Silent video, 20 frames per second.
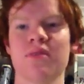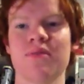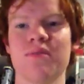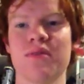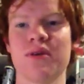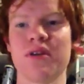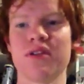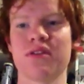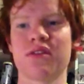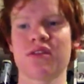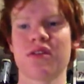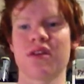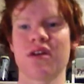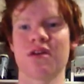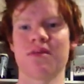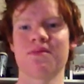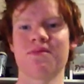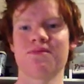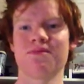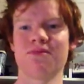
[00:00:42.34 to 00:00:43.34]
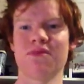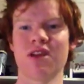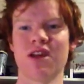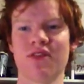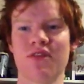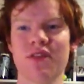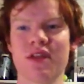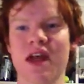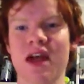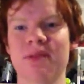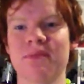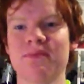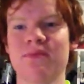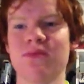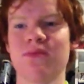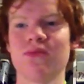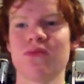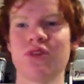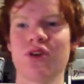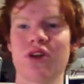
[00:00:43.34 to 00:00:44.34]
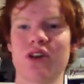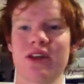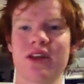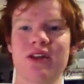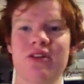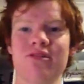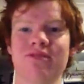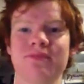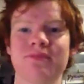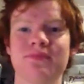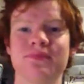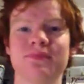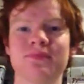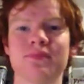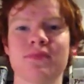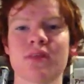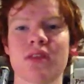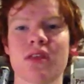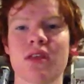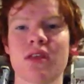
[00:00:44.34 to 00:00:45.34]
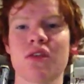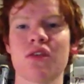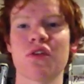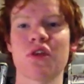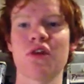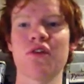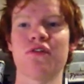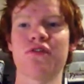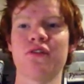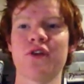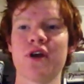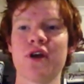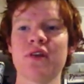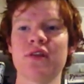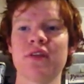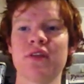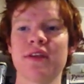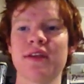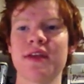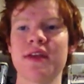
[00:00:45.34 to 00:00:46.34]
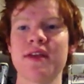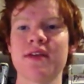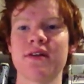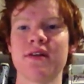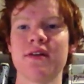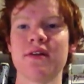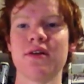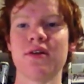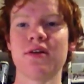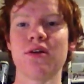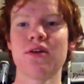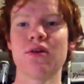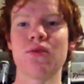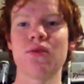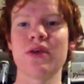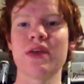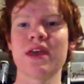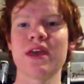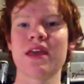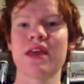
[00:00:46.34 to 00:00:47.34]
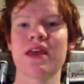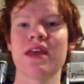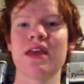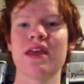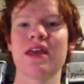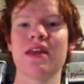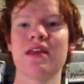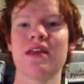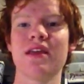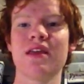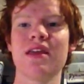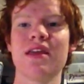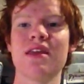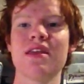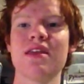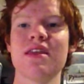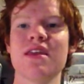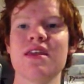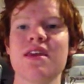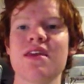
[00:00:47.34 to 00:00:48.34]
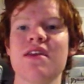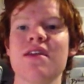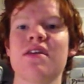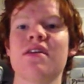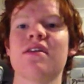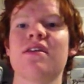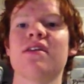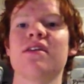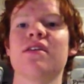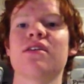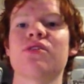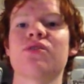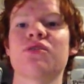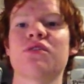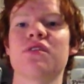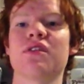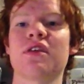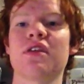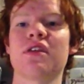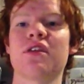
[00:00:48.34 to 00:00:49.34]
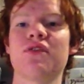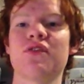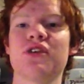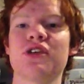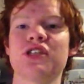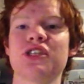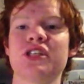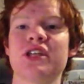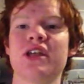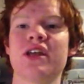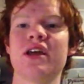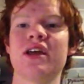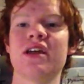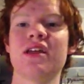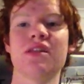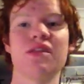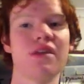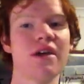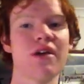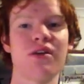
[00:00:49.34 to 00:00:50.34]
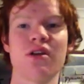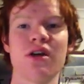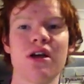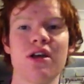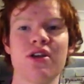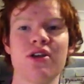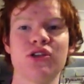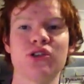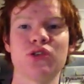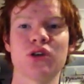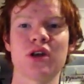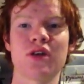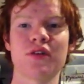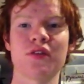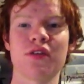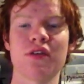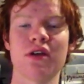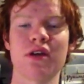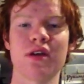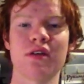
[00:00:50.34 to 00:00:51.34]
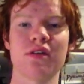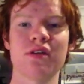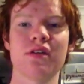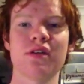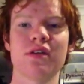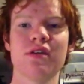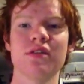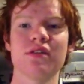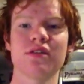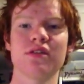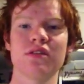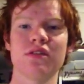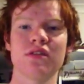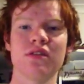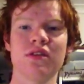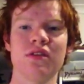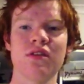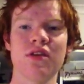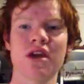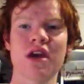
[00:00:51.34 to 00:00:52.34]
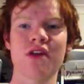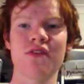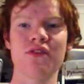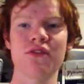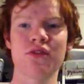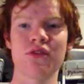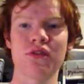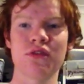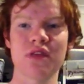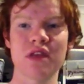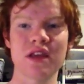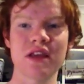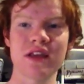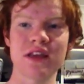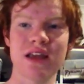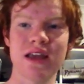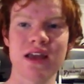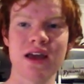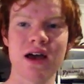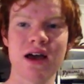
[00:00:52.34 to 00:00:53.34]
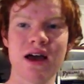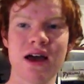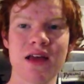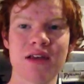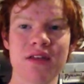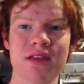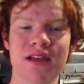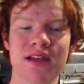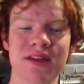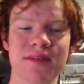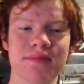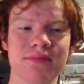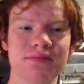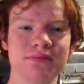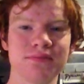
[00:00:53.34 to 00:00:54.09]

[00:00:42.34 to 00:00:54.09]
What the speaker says: But enough of that. We got to get on. So, firstly, in the 360 version, there are no driver tars. You have your standard AIs like,